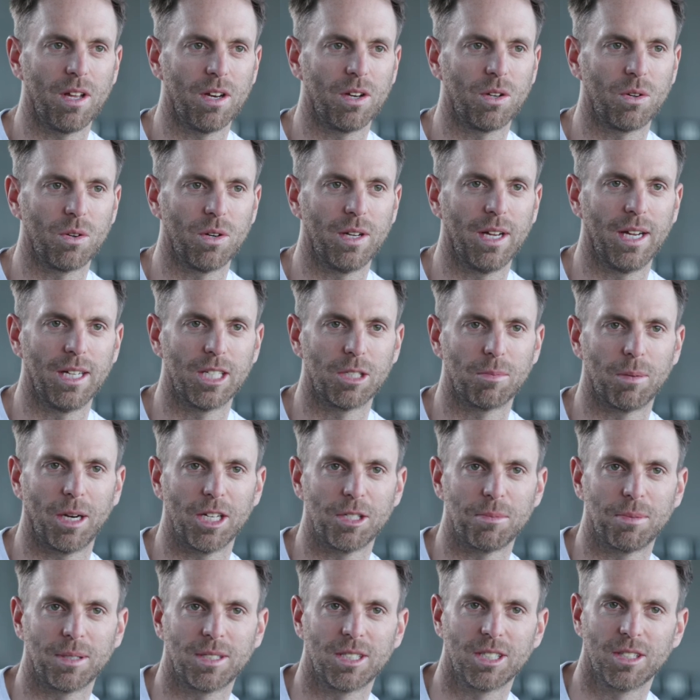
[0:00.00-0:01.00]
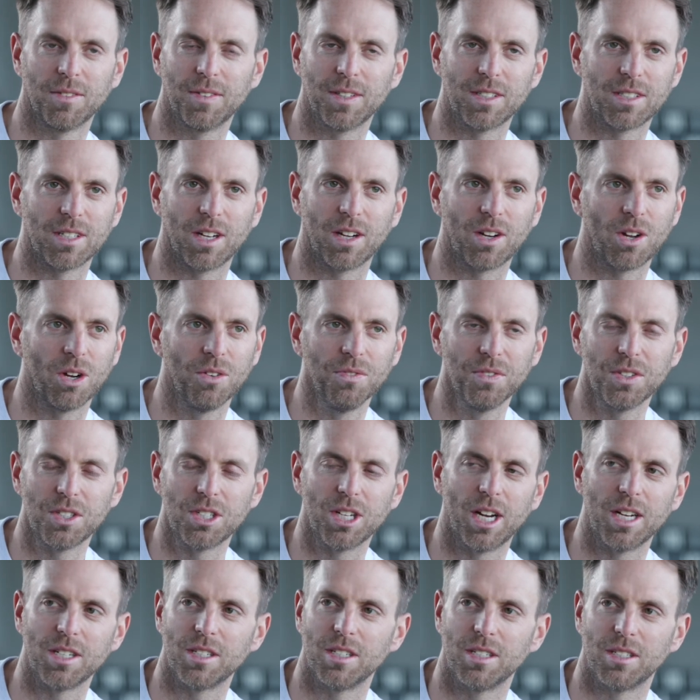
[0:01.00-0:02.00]
in a good headspace because of it. So
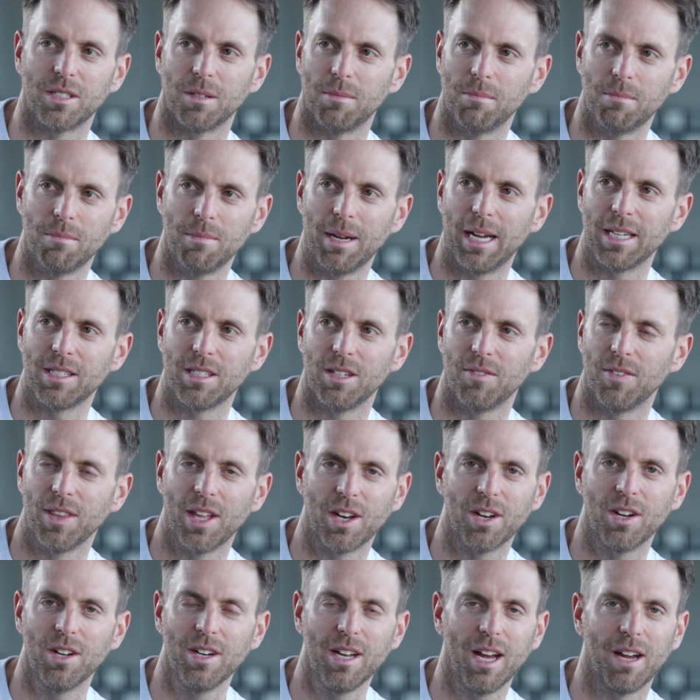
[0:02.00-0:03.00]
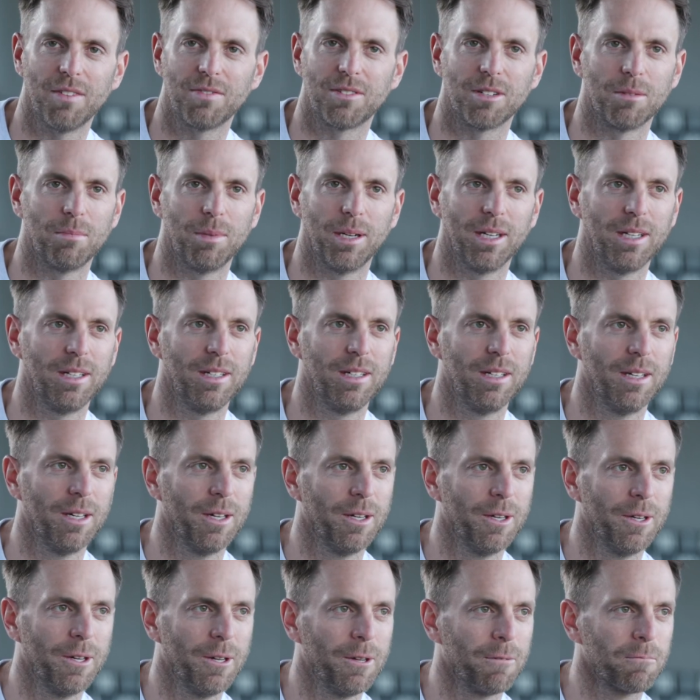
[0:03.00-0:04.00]
conversations are massive, and they don't have to be
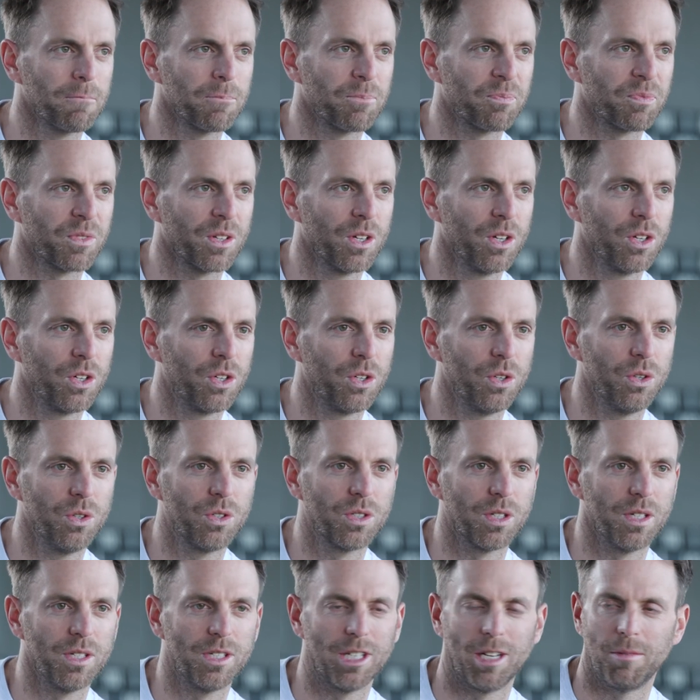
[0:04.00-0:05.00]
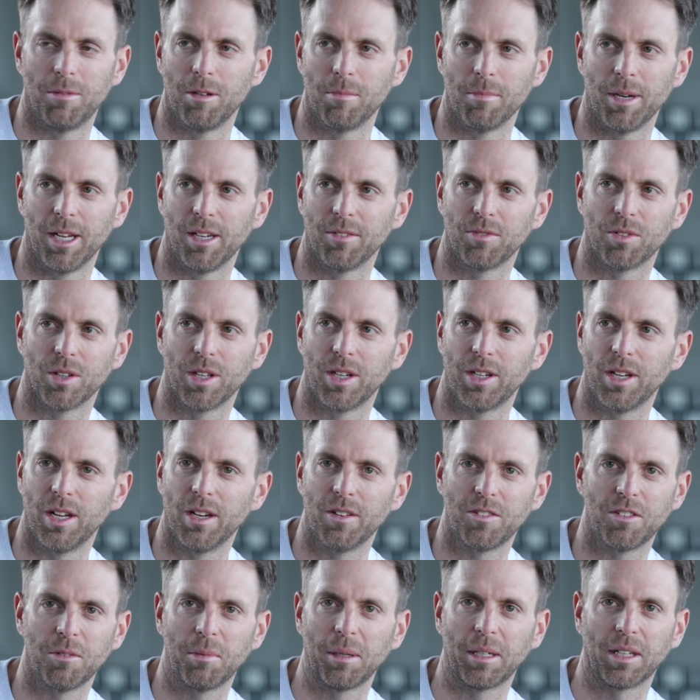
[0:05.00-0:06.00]
hugely deep and meaningful. They don't
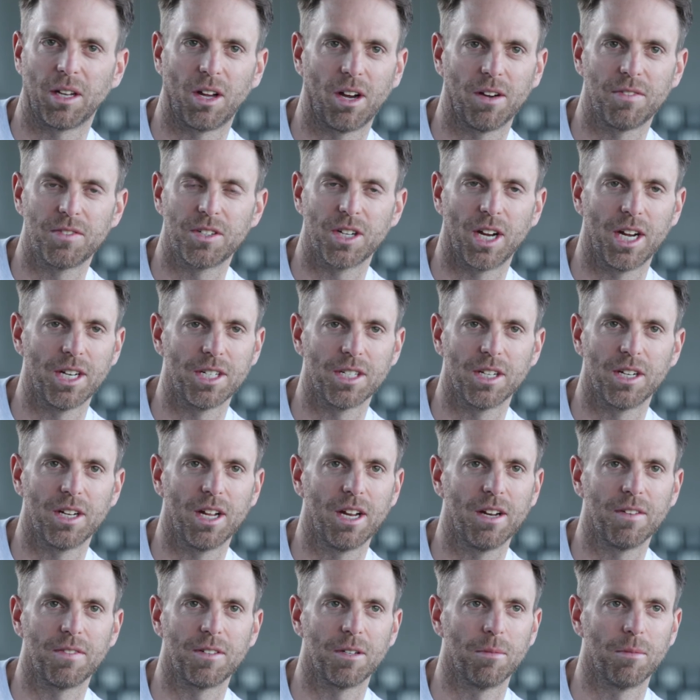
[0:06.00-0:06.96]
have no. to be life changing. They don't mm.